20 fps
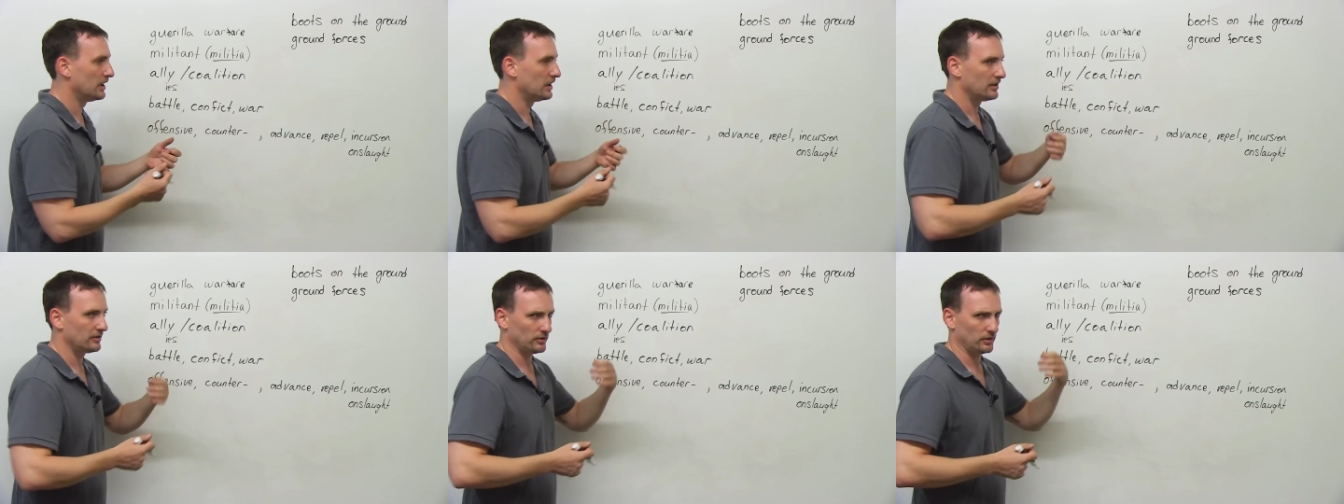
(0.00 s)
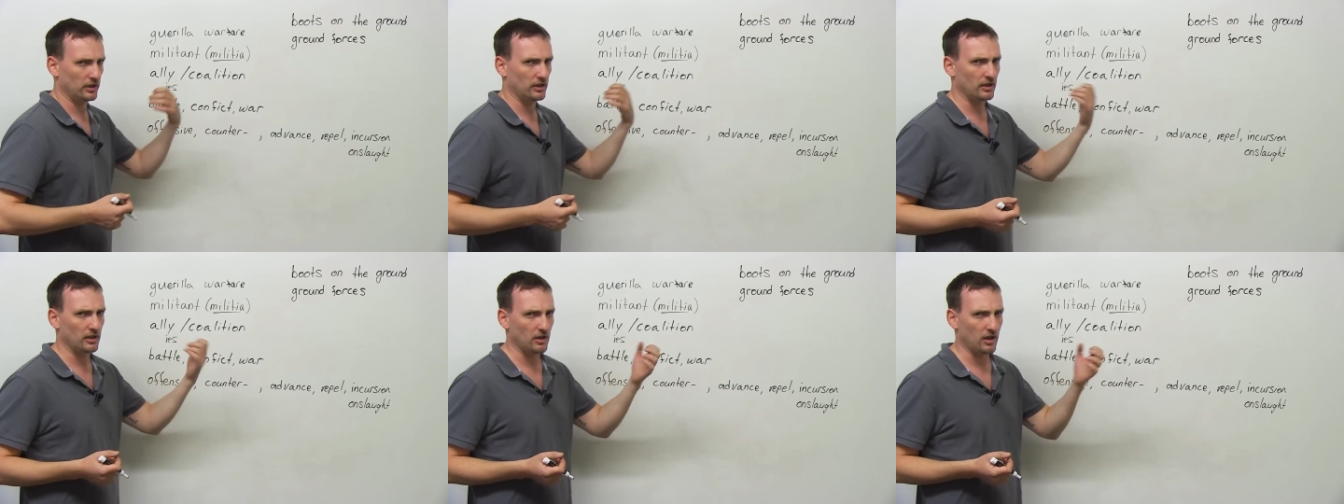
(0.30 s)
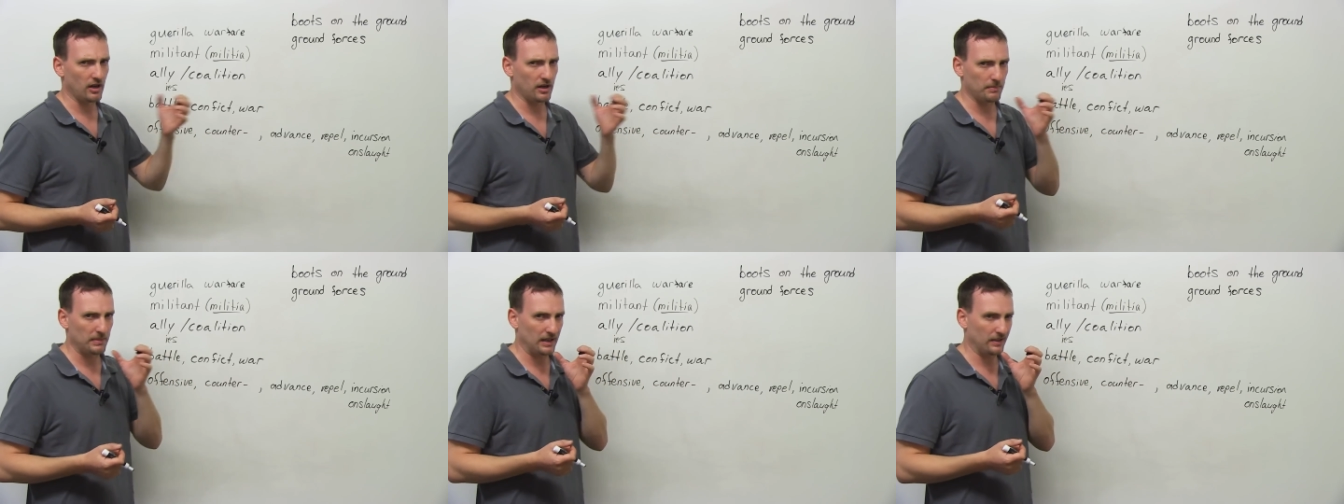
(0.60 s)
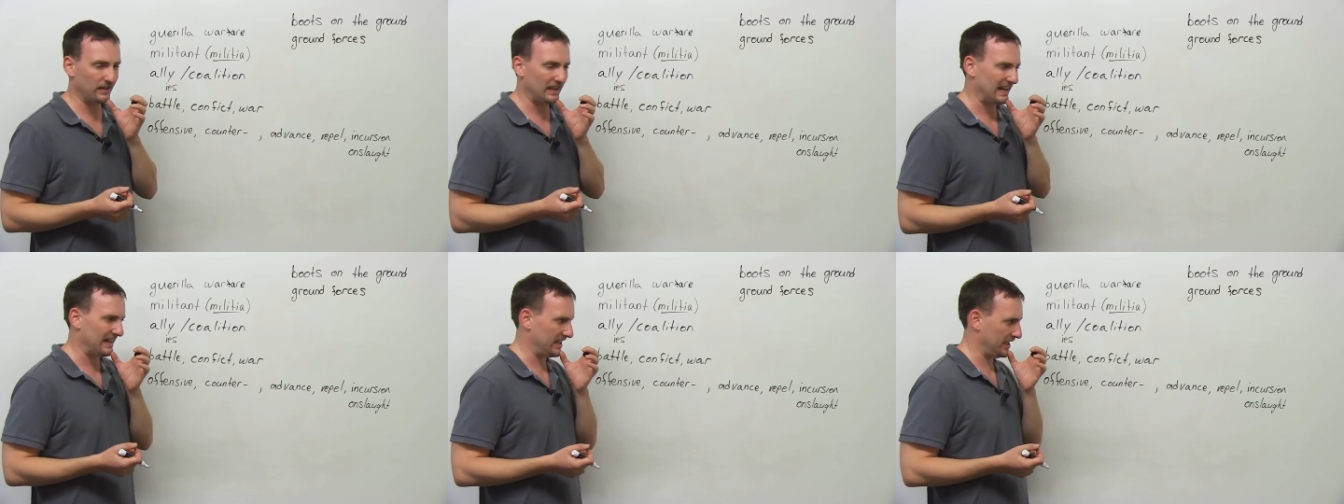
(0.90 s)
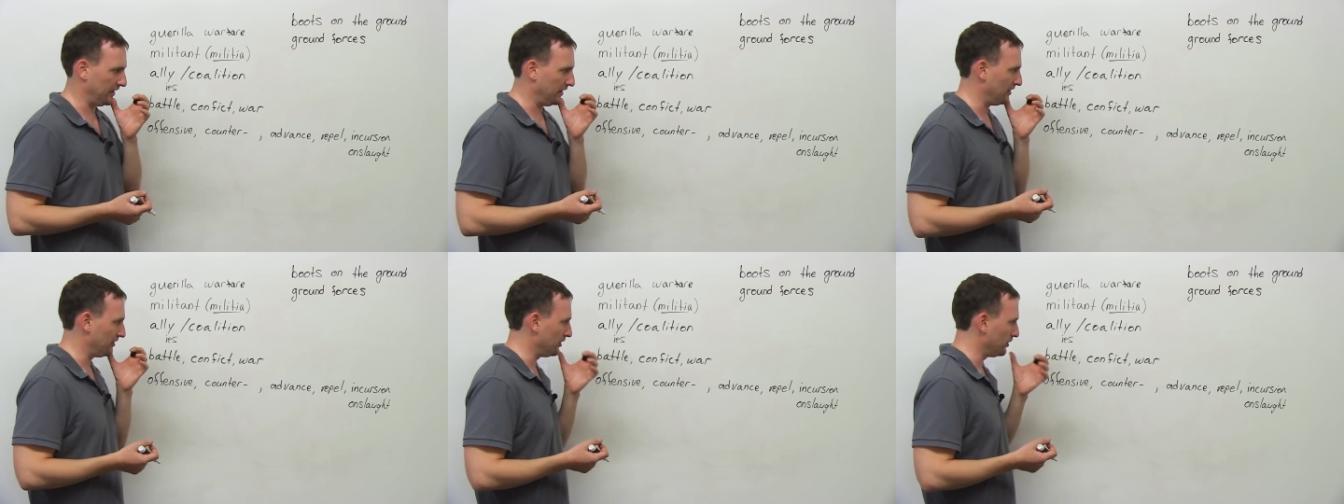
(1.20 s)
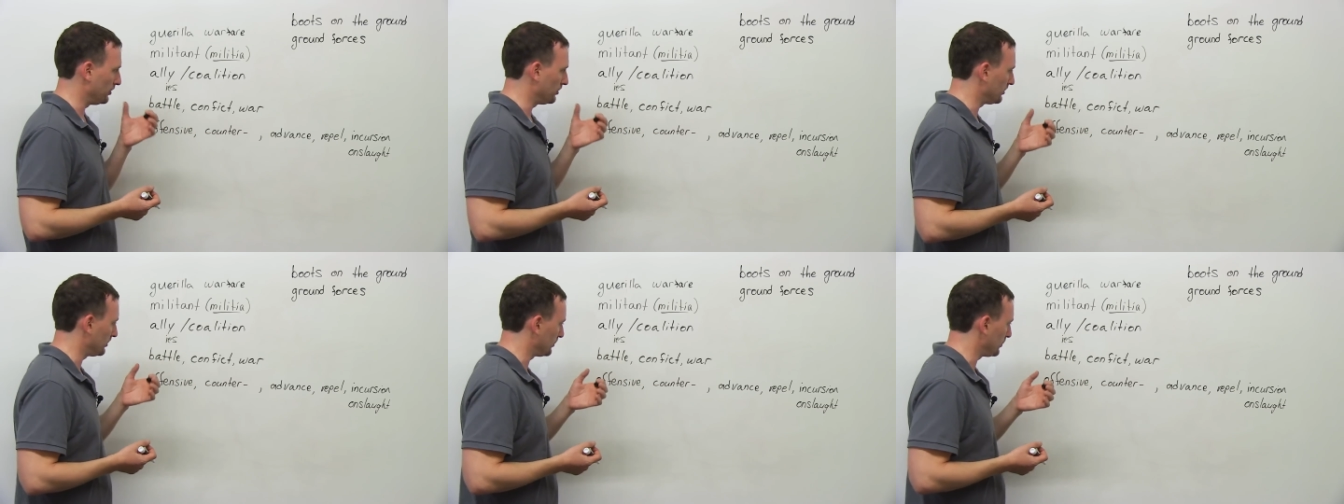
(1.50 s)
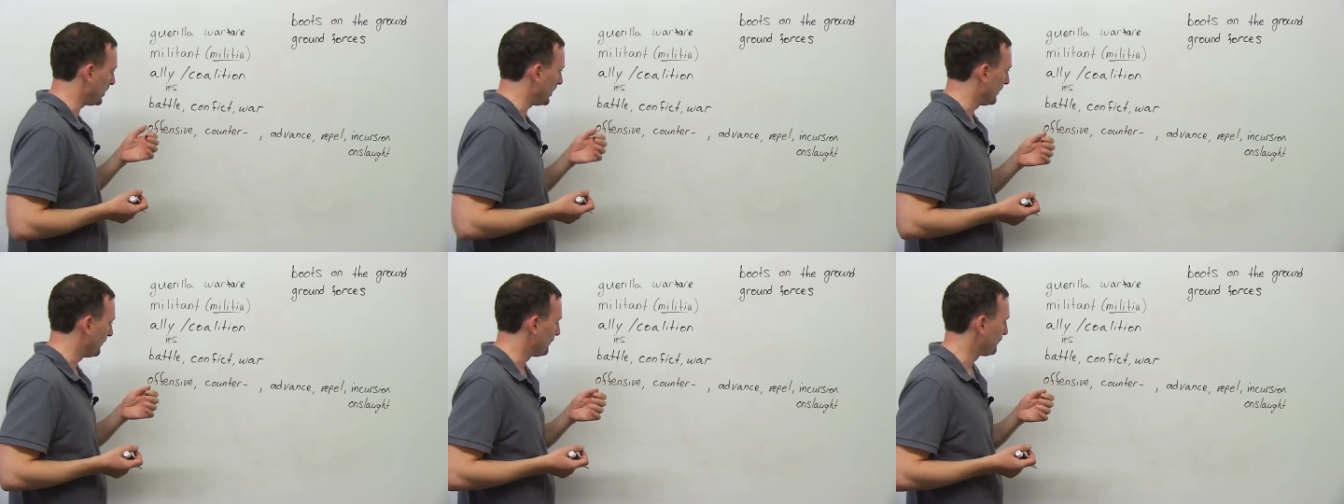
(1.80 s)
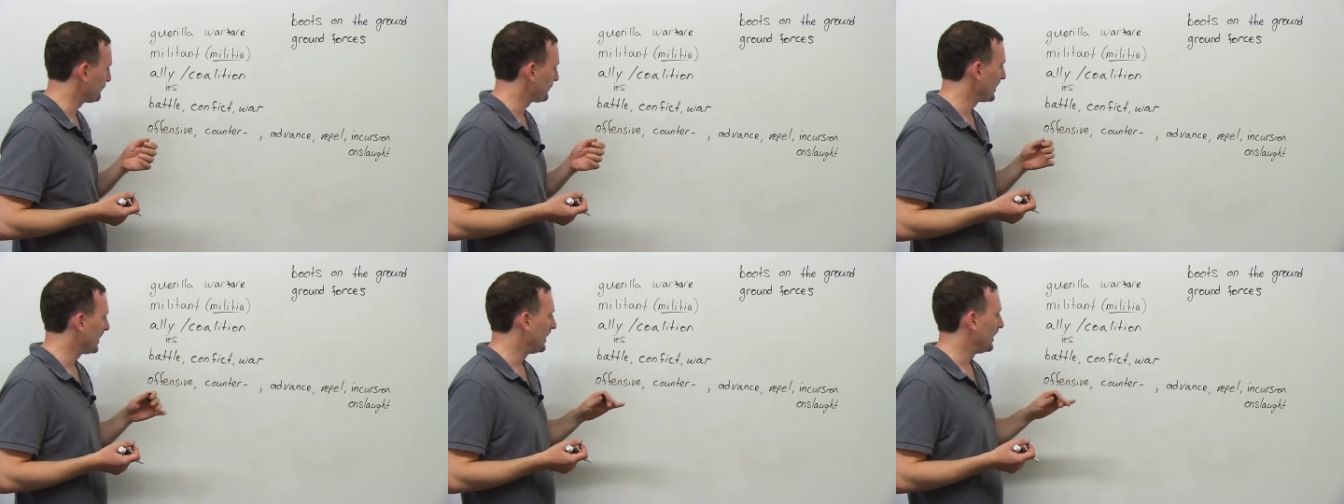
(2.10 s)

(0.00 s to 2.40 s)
So you hear a lot about that in the news as well.